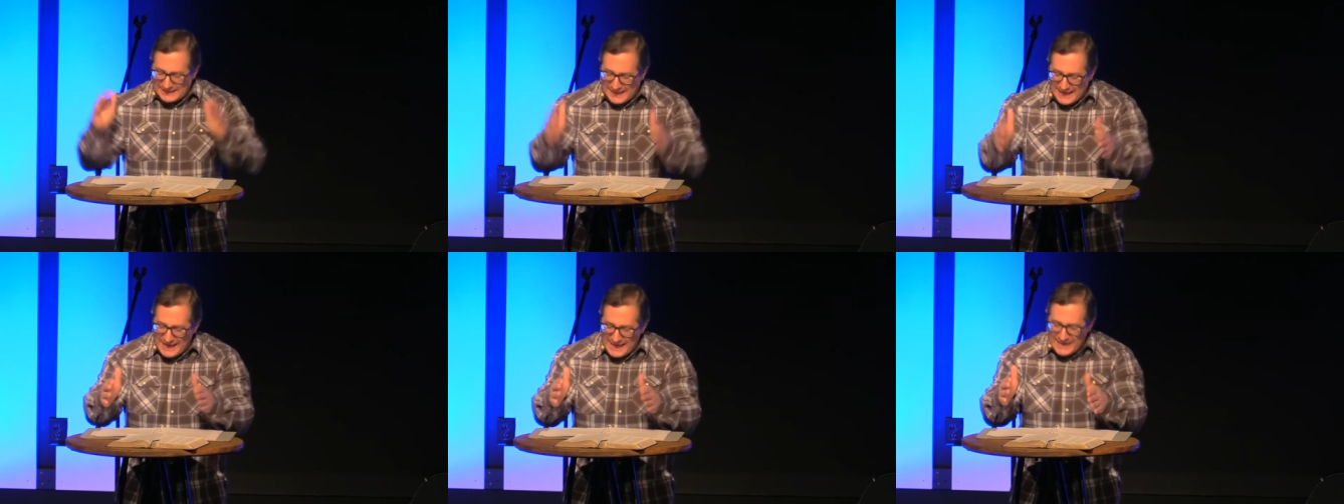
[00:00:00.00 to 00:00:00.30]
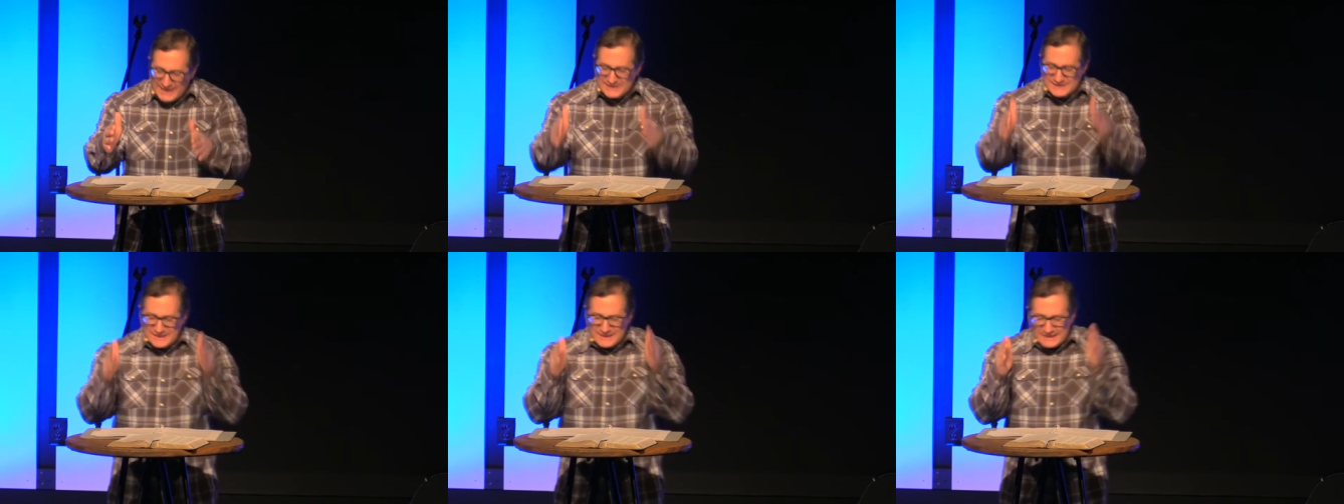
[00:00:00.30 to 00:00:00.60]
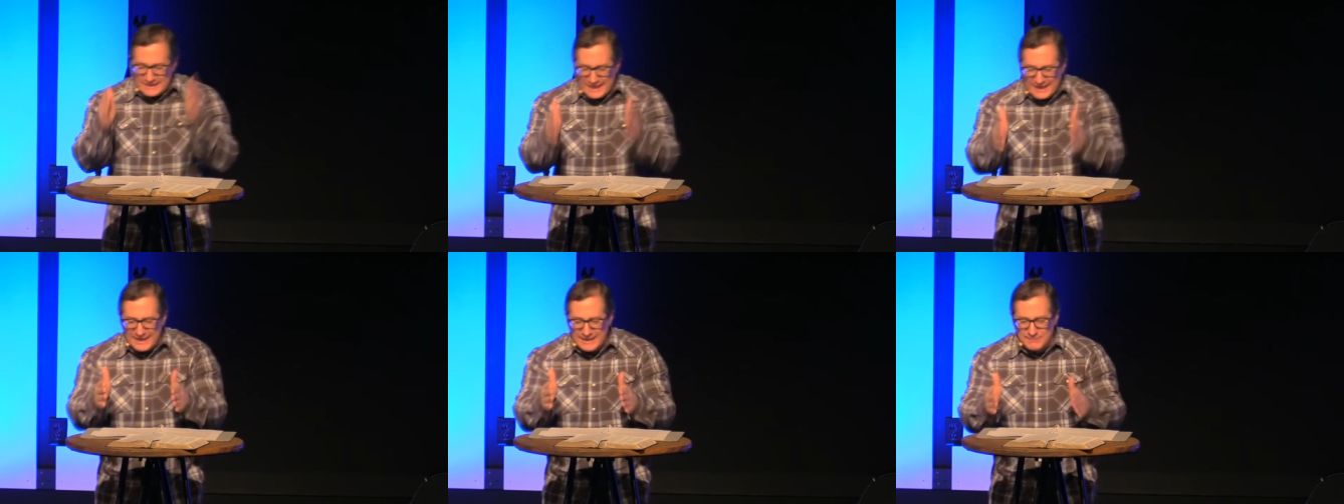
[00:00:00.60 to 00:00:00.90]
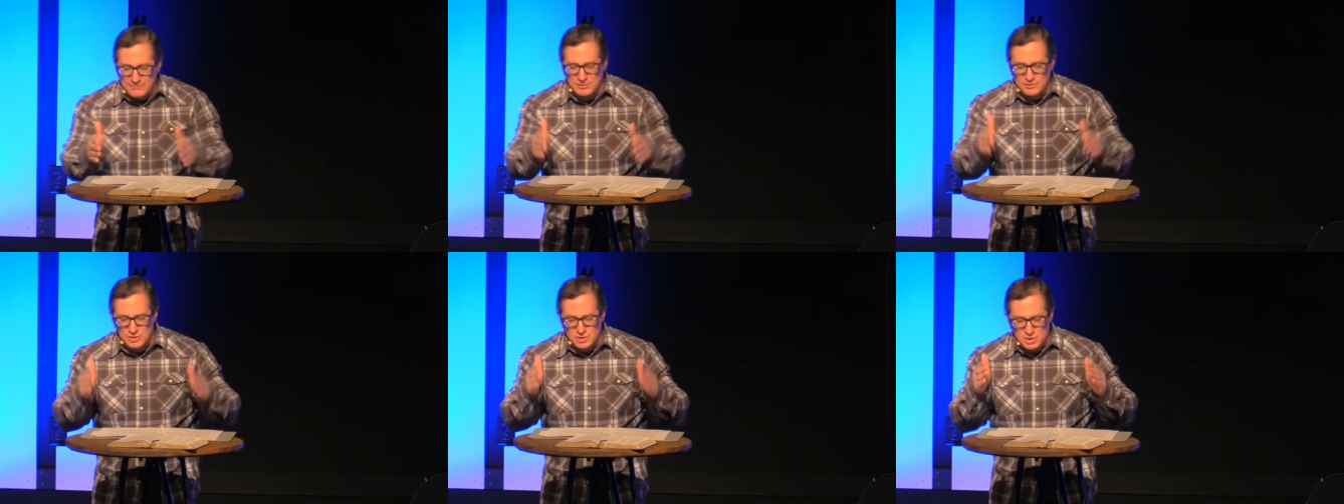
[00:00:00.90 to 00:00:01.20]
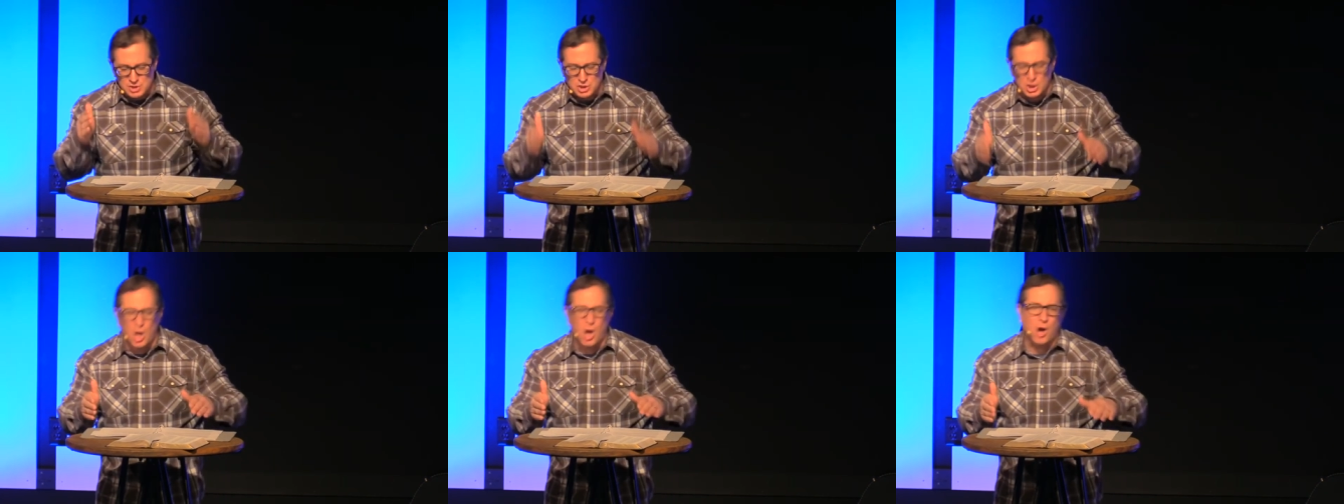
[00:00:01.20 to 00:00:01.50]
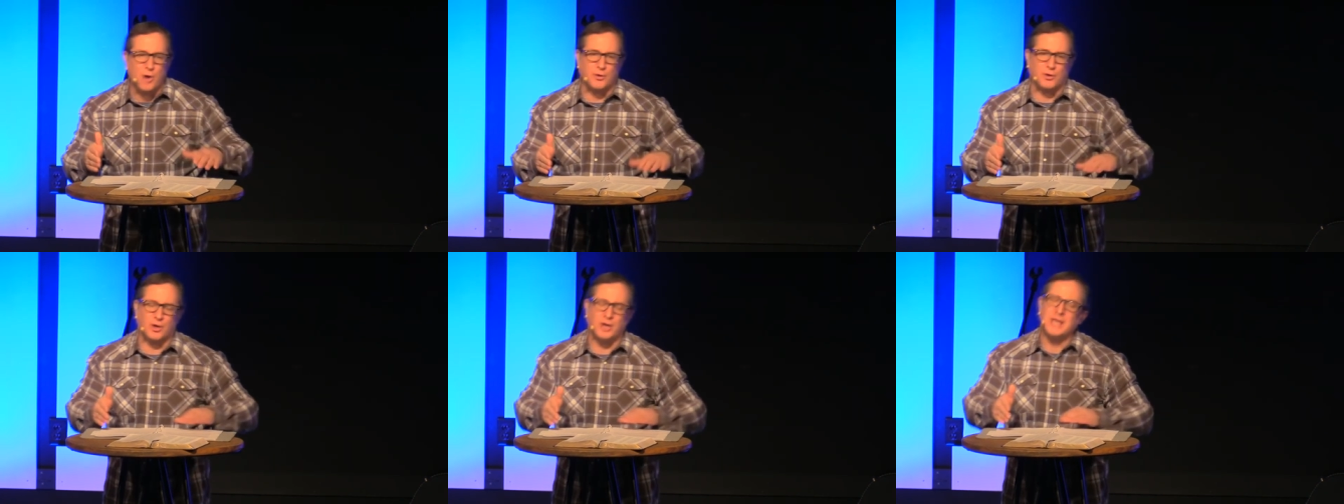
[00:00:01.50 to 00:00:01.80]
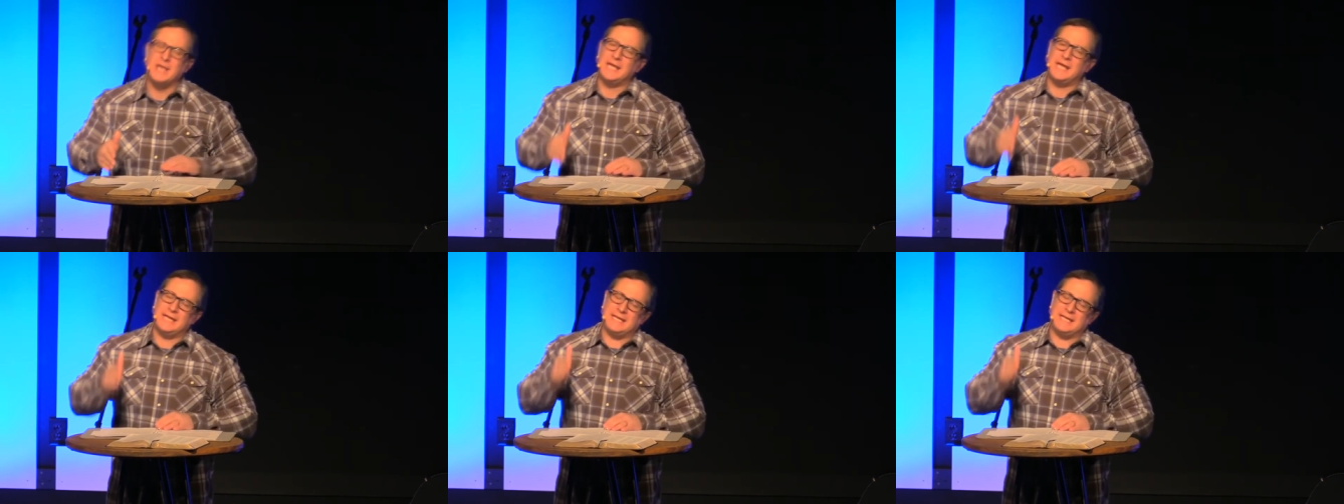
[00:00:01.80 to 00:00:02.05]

led as a lamb to the slaughter,